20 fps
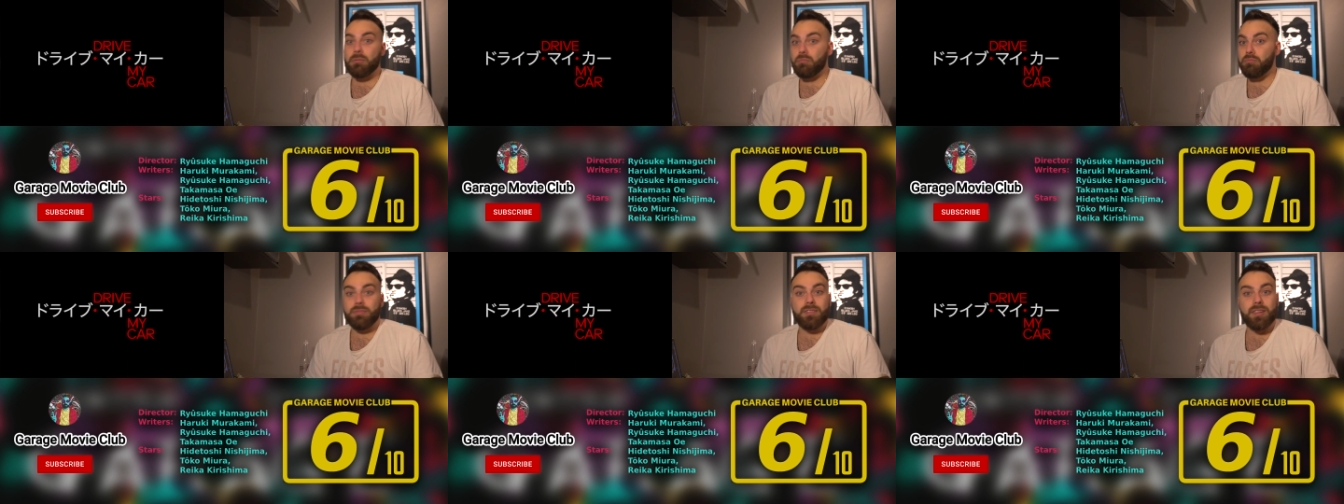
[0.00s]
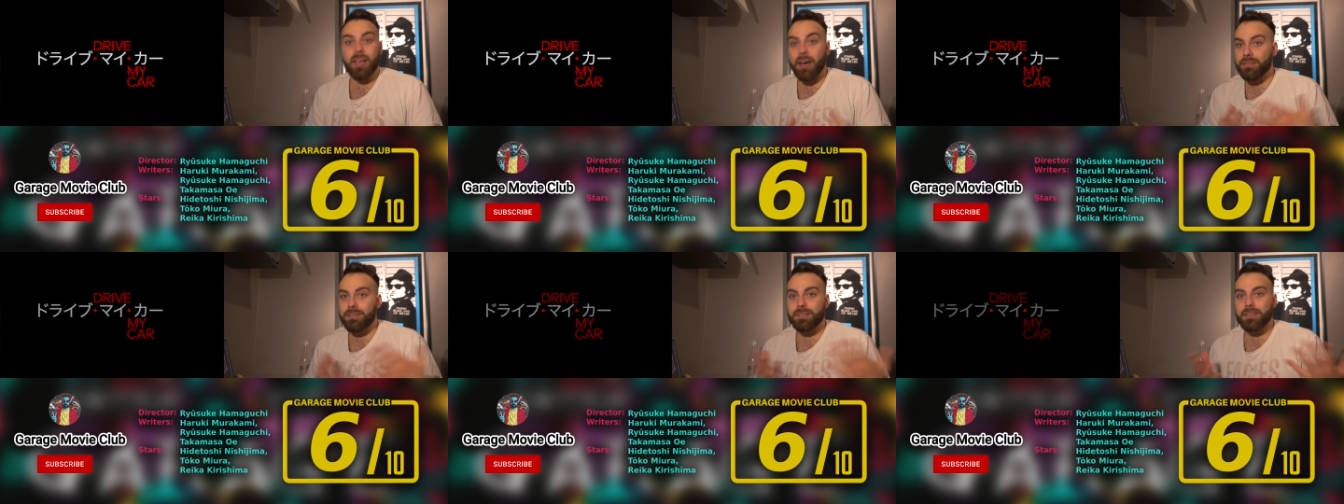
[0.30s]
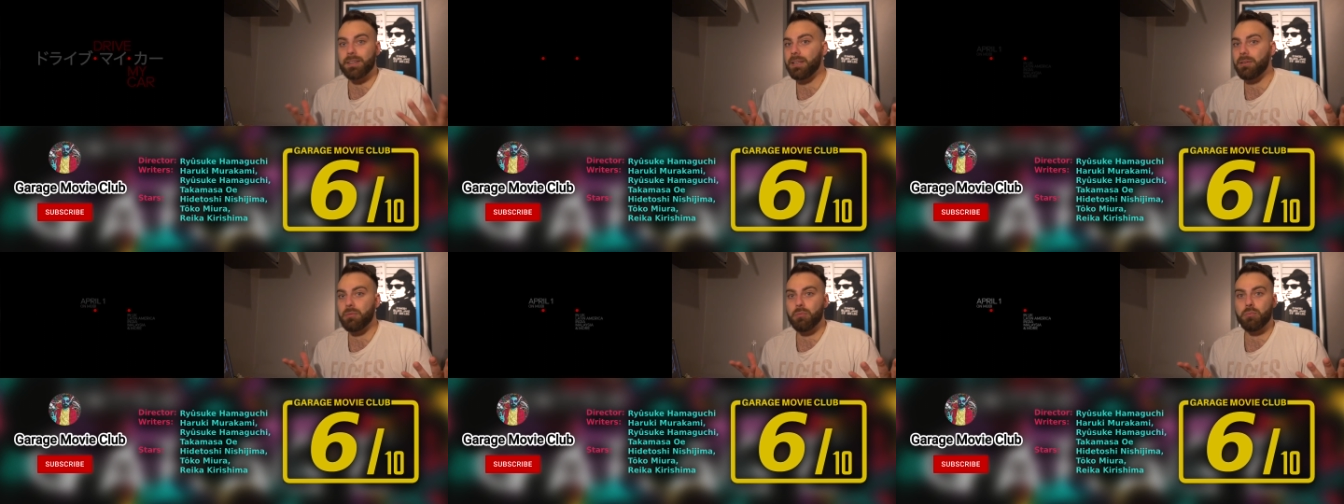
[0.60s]

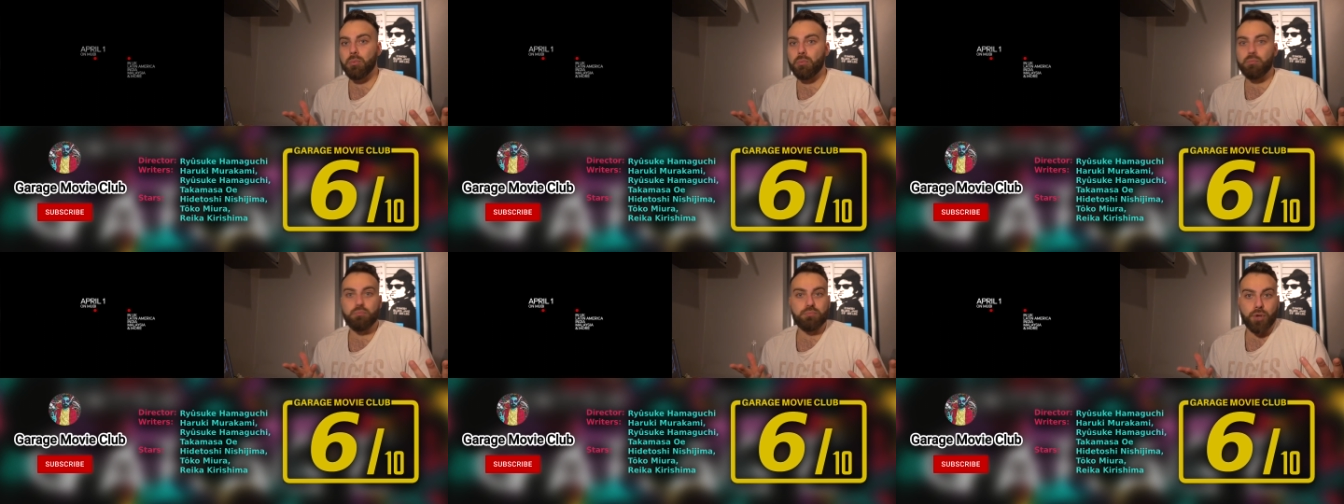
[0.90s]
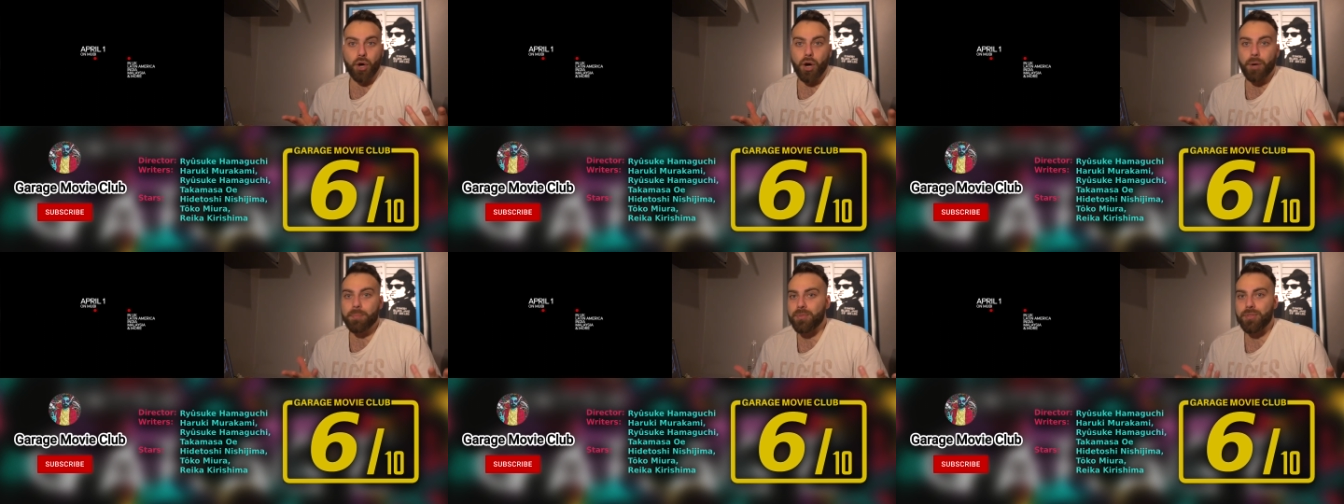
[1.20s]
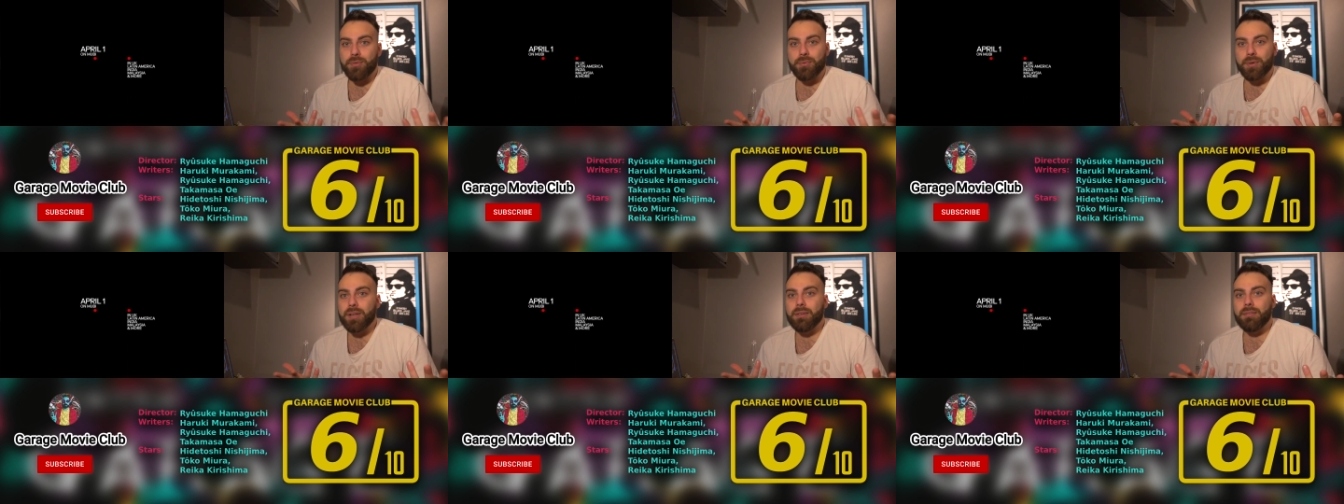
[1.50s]
Definitely top
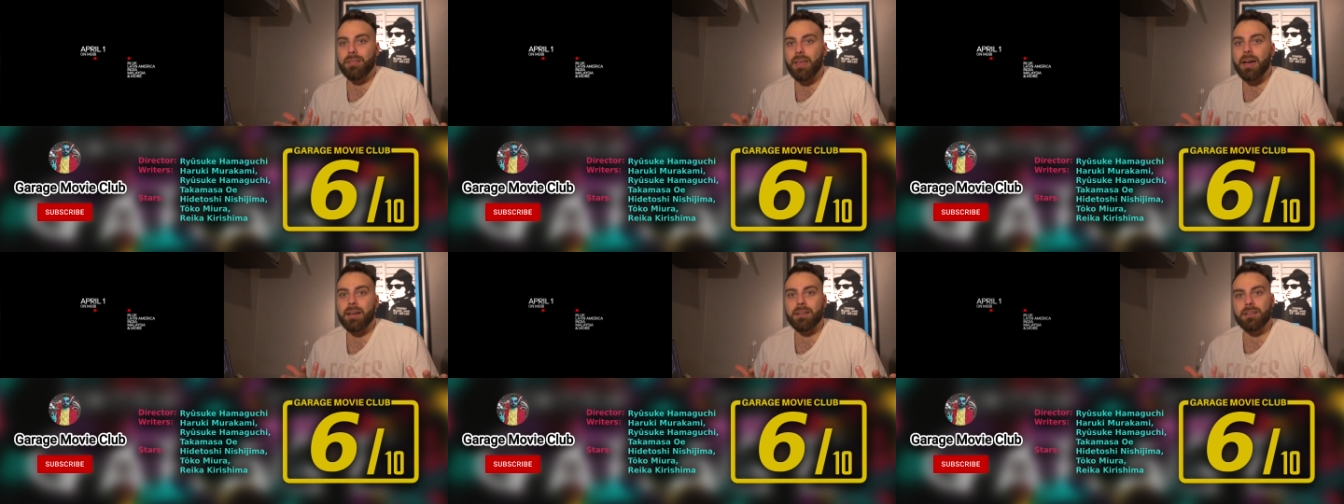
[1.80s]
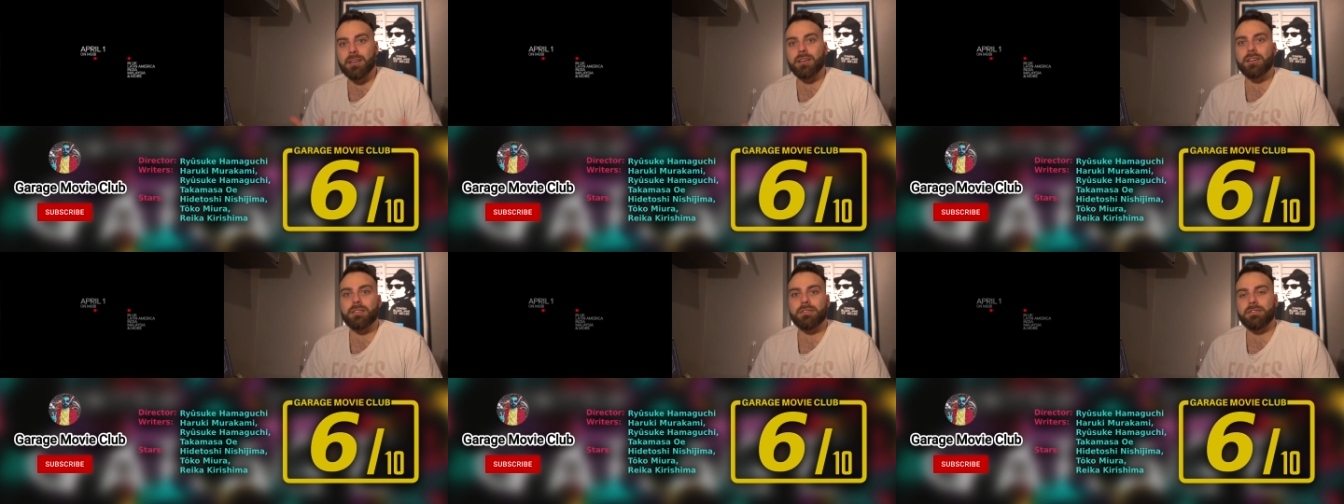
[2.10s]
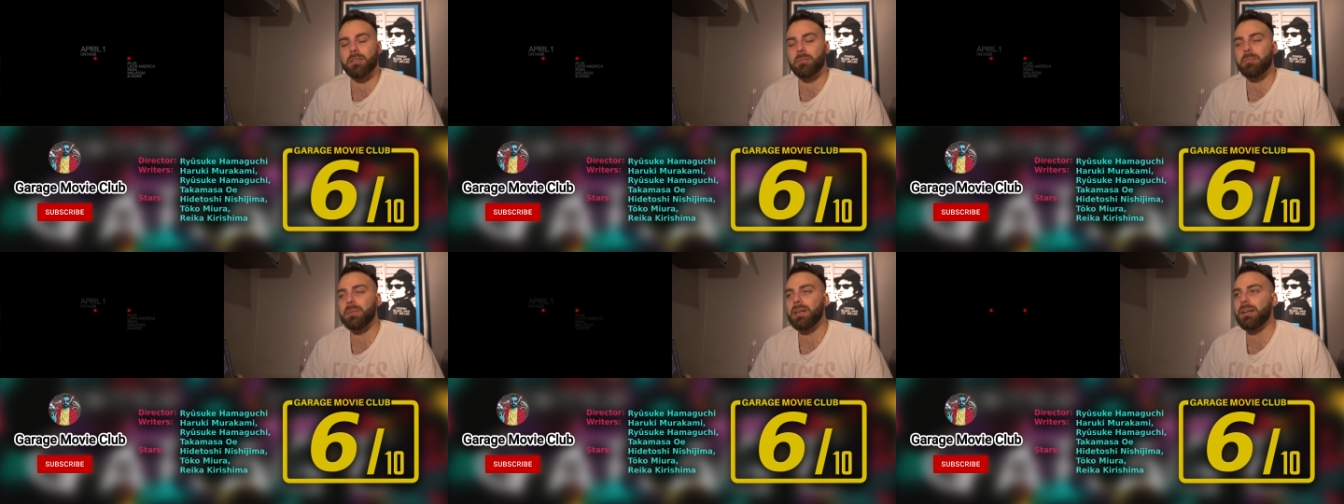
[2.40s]
3 of that year
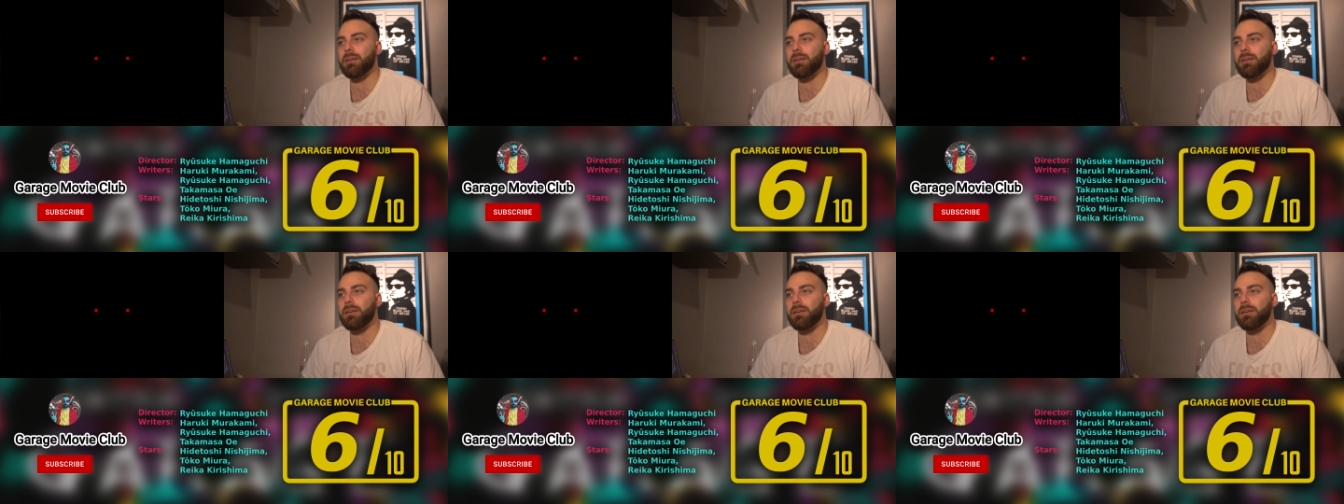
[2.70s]
for me.